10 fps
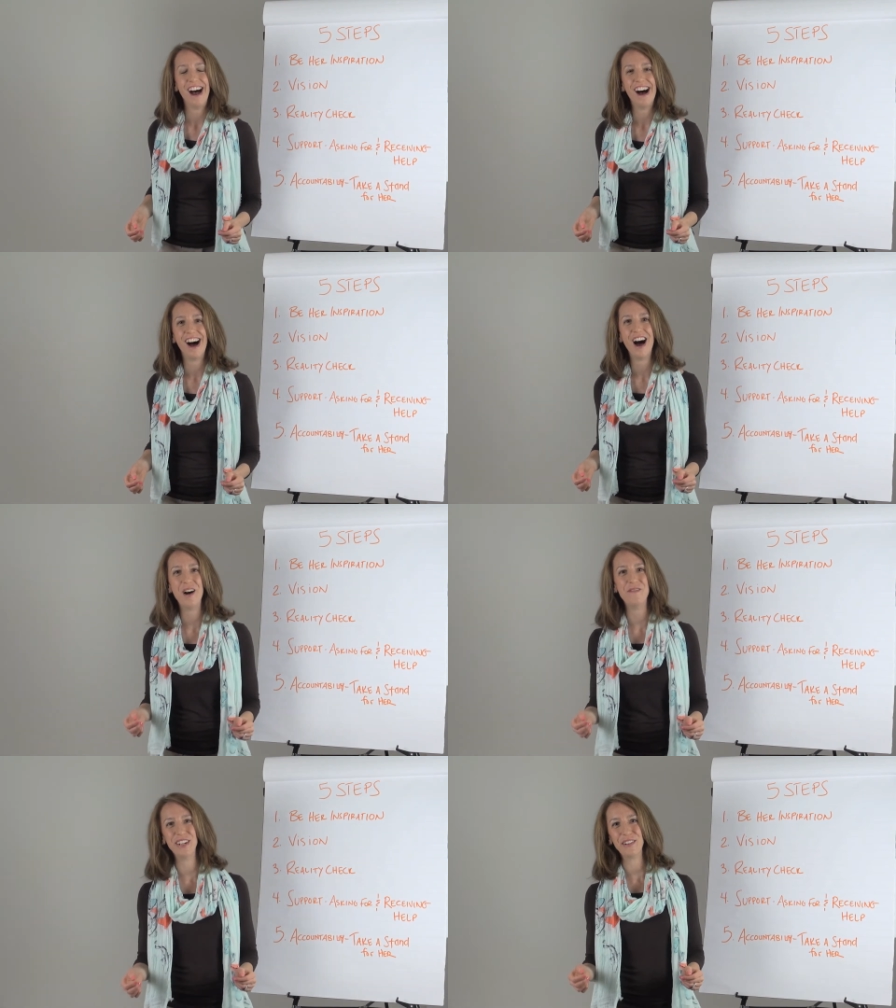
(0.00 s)

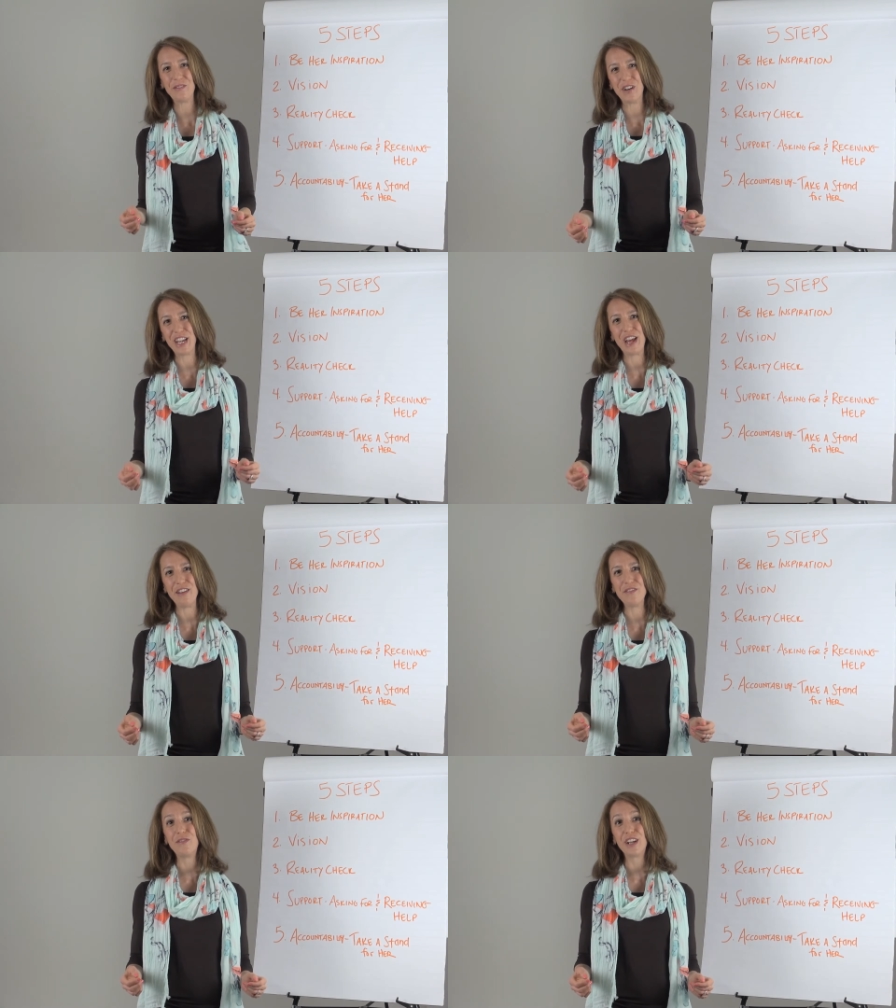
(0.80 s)
Um, when
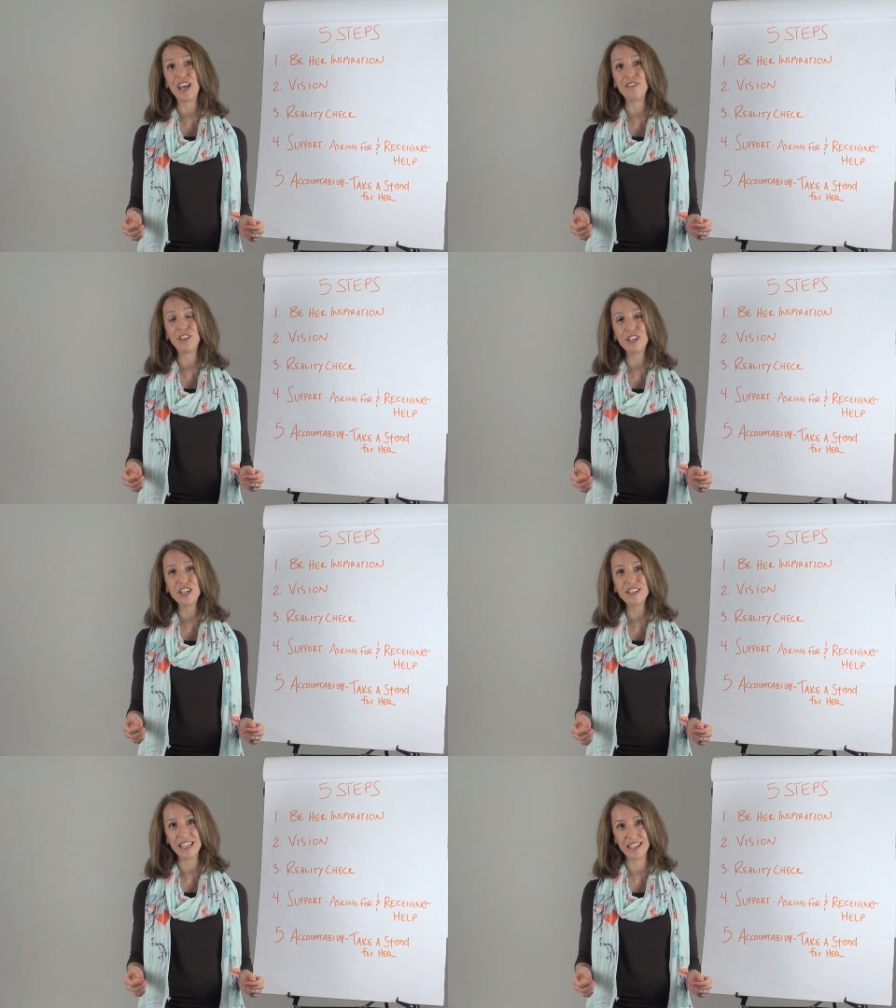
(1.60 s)
I, what I
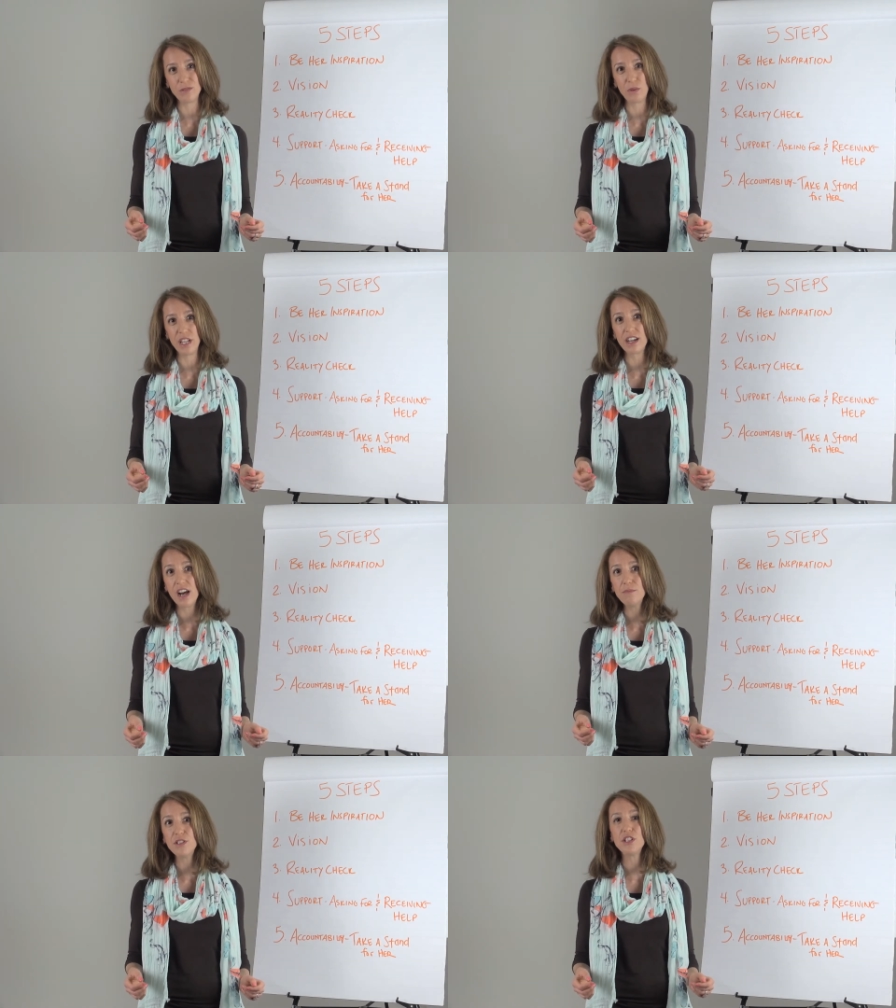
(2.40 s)
learned is when it
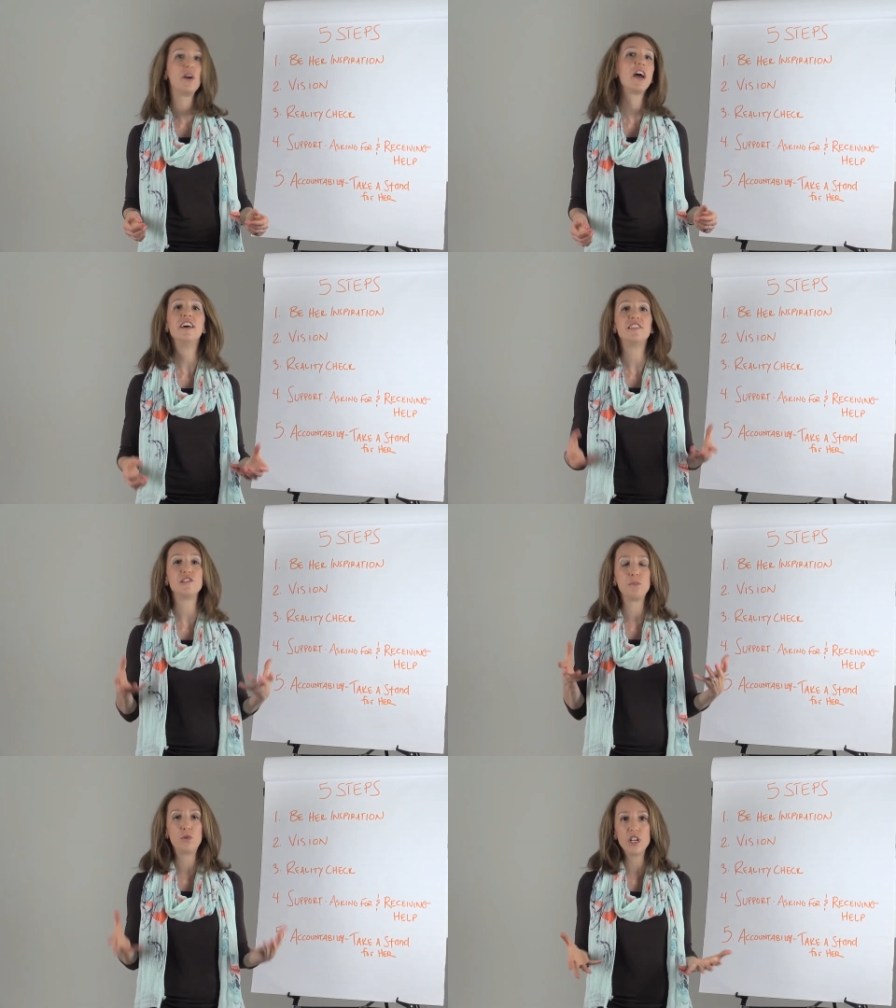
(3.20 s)
comes to
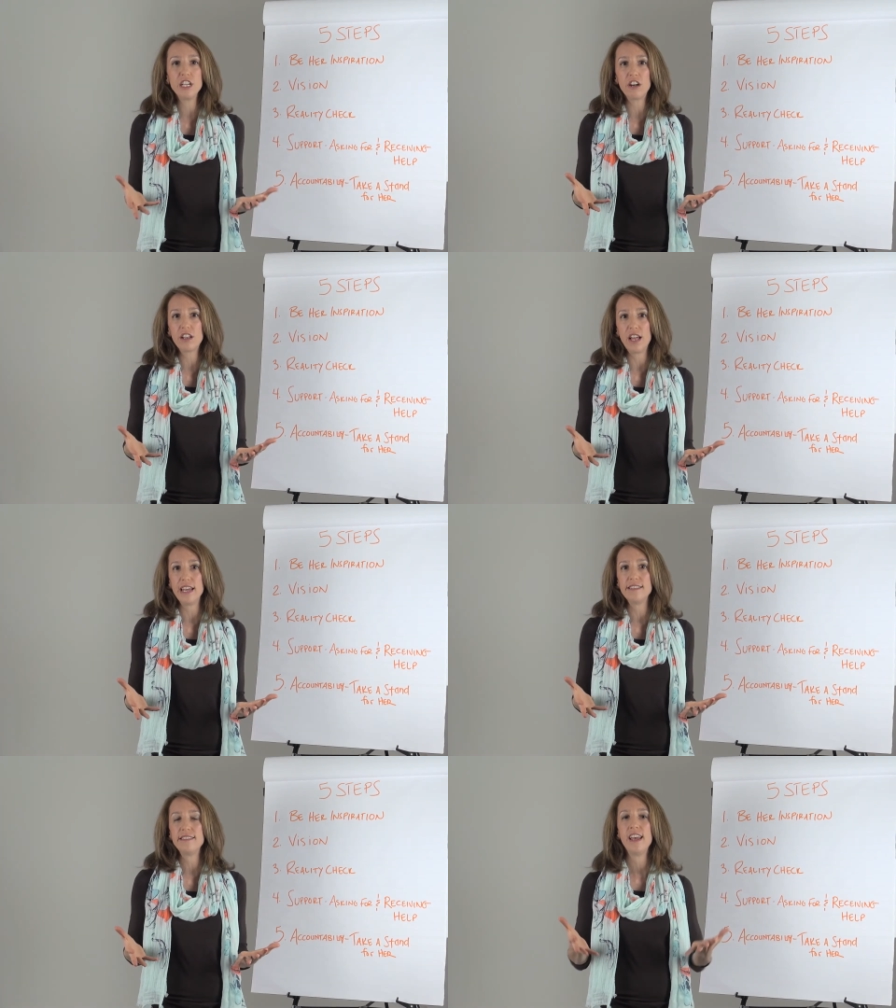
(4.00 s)
supporting our
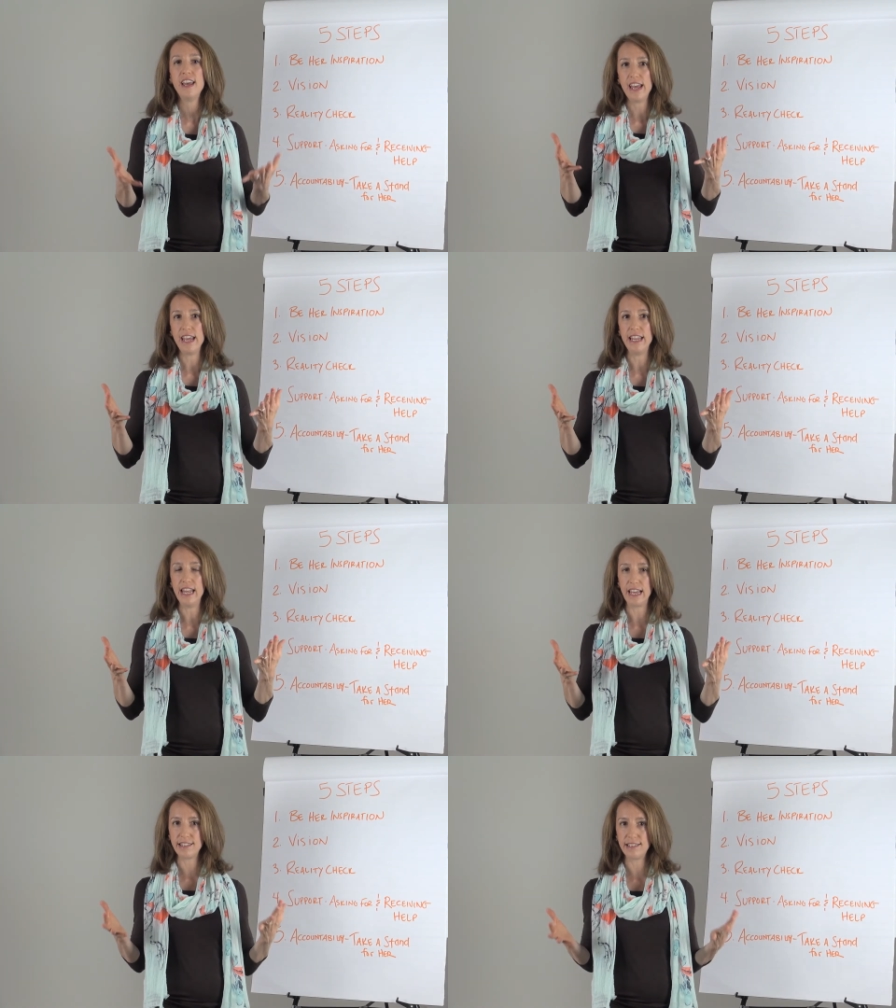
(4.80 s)
clients in
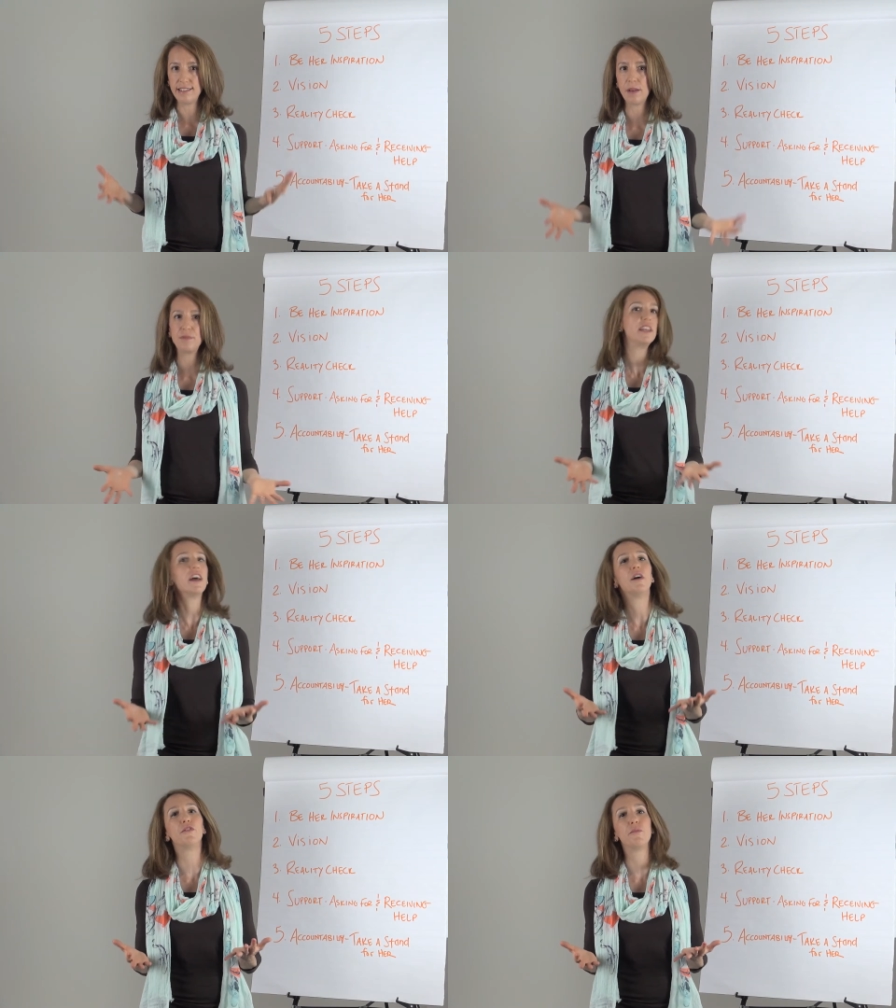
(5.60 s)
accepting
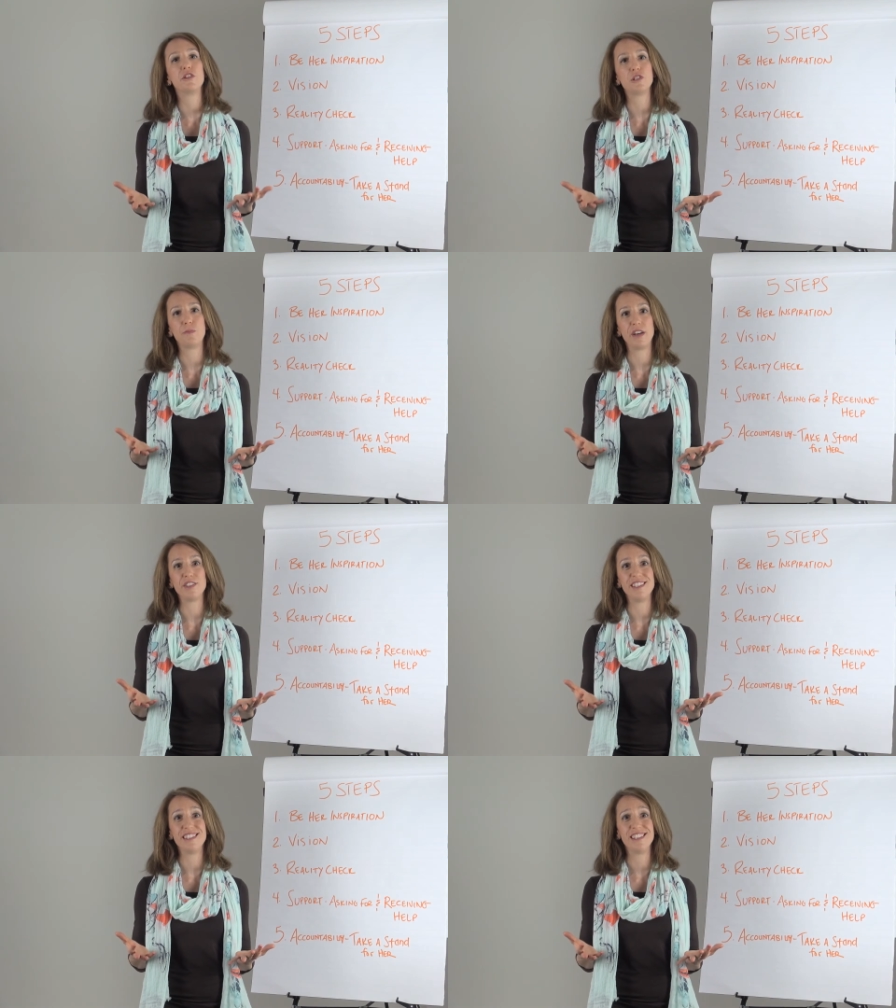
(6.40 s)
help from their
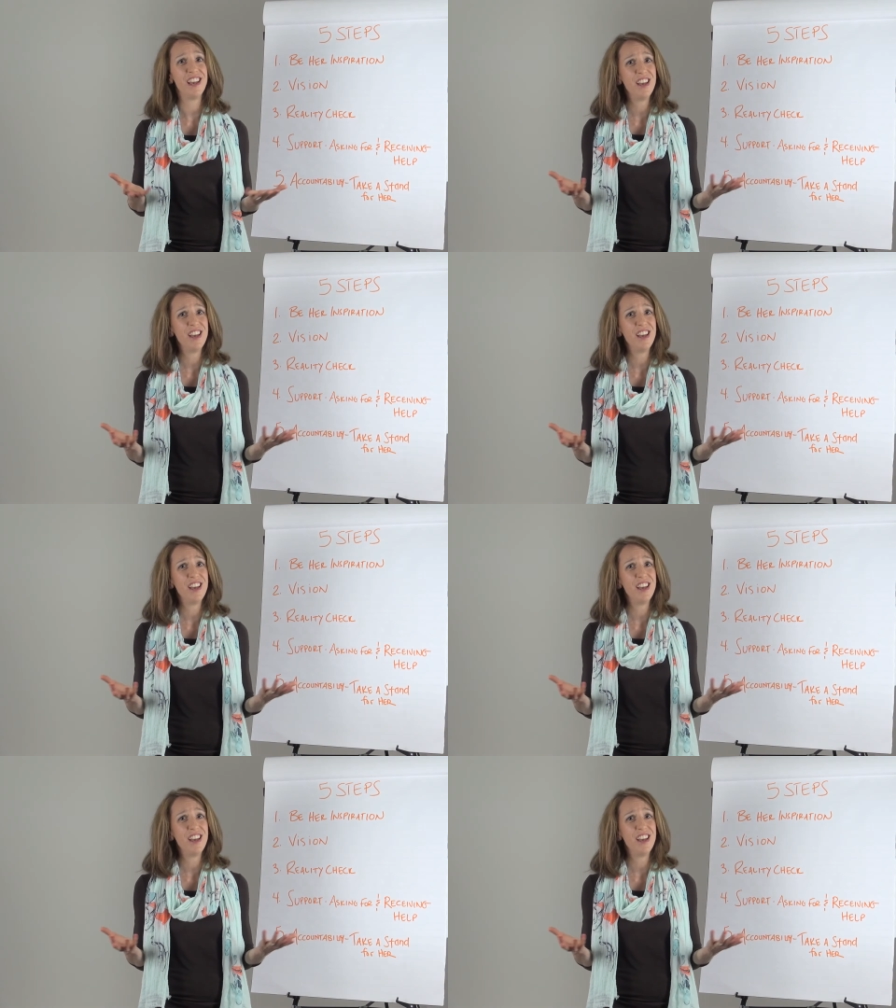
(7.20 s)
spouses,